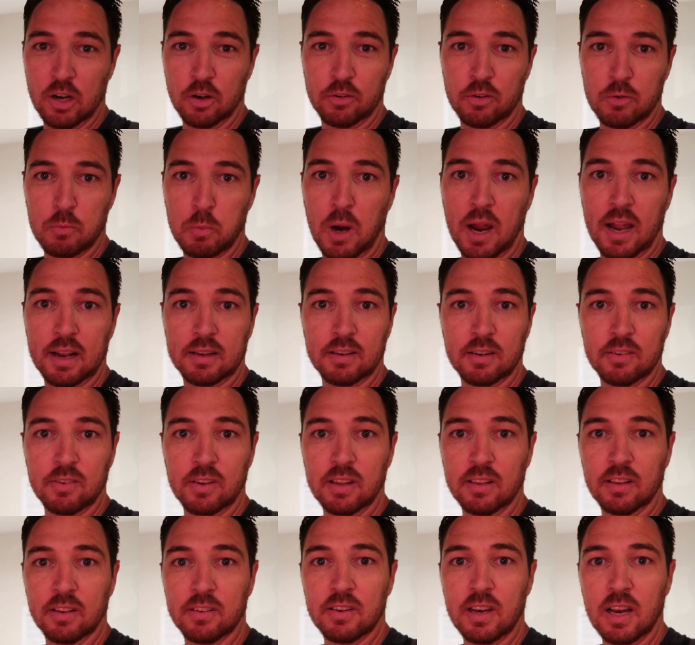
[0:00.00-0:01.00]
years of
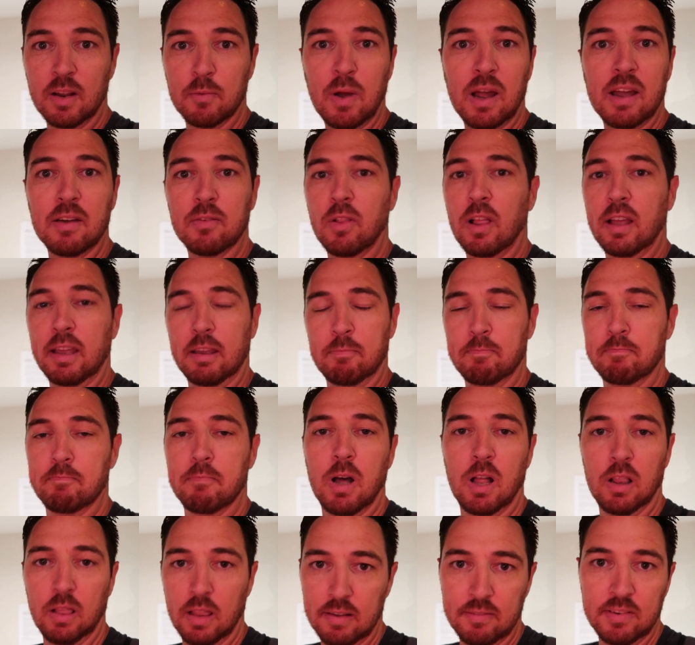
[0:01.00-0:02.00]
practicing this name. I have like
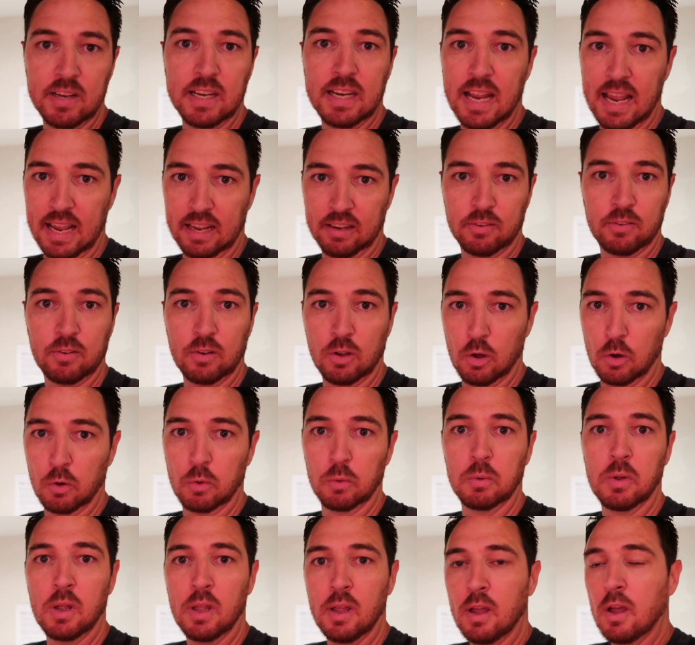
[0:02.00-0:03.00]
11 days, so